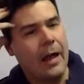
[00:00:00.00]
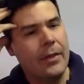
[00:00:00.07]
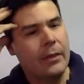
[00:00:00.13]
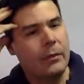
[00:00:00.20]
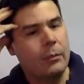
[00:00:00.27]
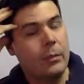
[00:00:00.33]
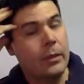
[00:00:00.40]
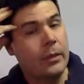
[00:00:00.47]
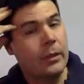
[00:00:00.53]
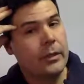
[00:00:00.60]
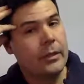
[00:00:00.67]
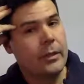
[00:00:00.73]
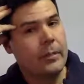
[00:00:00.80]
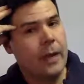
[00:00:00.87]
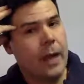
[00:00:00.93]
think really
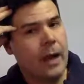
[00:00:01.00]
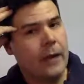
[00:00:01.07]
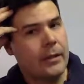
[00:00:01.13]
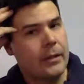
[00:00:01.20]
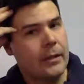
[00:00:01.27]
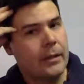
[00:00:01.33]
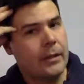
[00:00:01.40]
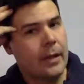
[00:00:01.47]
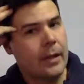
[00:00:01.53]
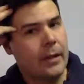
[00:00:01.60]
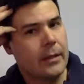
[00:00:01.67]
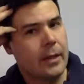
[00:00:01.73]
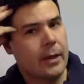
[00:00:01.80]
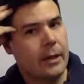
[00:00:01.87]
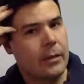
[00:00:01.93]
subconsciously that
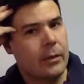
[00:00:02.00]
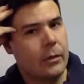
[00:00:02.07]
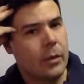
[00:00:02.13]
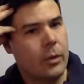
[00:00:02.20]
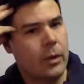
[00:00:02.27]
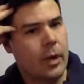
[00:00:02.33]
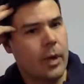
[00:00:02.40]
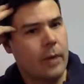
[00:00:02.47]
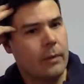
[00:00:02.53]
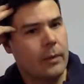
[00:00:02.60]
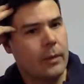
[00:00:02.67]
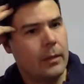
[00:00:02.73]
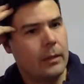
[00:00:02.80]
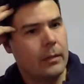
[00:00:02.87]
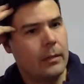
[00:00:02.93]
started to work on
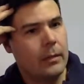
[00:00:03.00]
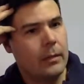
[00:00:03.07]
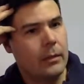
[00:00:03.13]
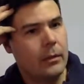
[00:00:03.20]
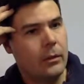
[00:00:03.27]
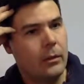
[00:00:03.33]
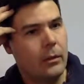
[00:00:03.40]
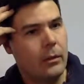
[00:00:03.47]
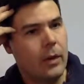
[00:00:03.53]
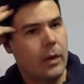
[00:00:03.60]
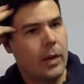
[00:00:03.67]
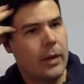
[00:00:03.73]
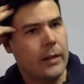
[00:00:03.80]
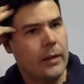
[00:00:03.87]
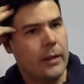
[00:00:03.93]
me too,
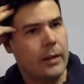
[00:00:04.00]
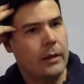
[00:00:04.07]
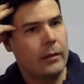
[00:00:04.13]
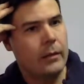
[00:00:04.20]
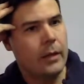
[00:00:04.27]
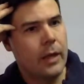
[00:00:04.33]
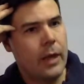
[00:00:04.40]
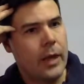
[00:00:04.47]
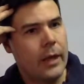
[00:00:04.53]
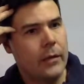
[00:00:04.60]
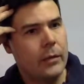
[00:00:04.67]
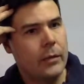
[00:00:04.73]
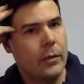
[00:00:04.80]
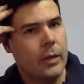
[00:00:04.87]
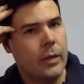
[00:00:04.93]
where I started to
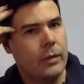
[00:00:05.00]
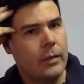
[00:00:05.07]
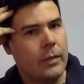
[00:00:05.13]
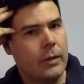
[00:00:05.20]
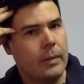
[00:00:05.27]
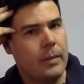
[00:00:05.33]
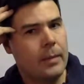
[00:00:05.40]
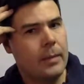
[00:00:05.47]
realize, wait a minute, maybe